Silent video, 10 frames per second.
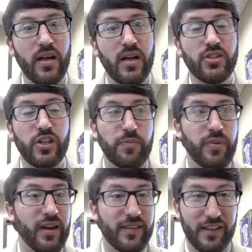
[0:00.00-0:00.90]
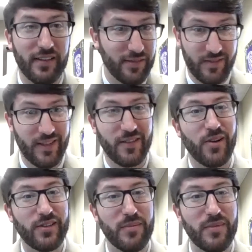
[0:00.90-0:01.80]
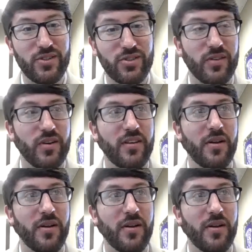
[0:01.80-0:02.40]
just because as Austin mentioned,